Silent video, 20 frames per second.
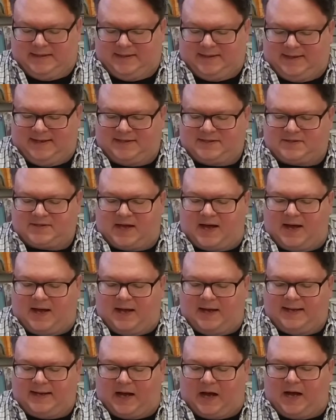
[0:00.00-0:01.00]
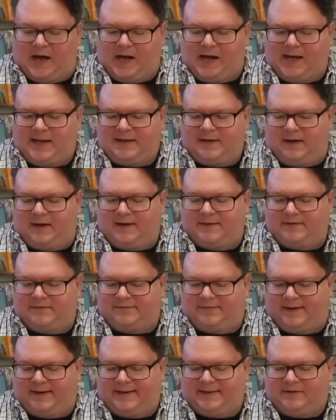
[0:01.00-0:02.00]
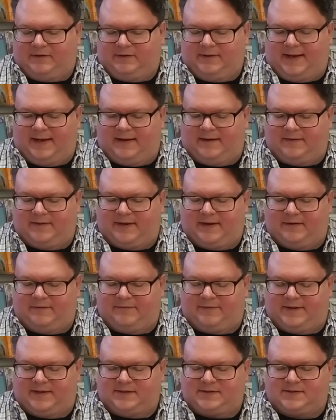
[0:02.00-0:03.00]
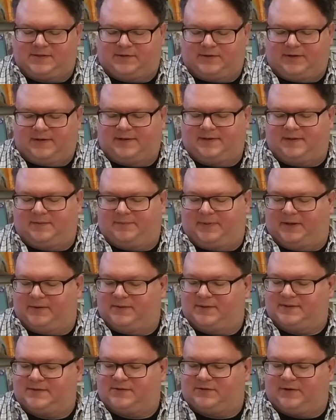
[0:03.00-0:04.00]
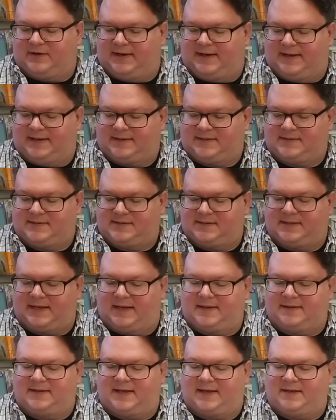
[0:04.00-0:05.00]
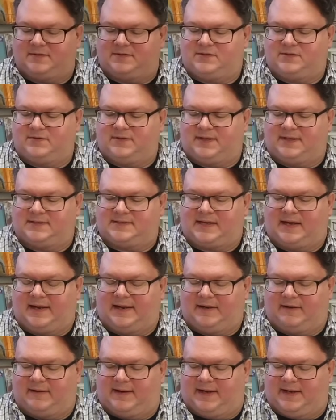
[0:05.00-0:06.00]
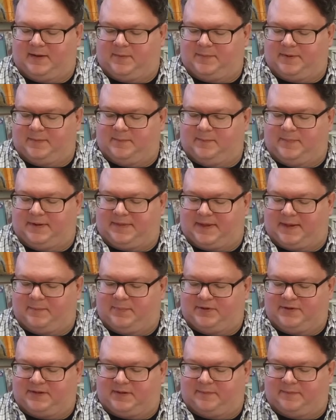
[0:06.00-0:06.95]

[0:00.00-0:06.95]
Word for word: it's odd on the vinyl how they've inserted the bonus tracks. They they do the entire album, but they put the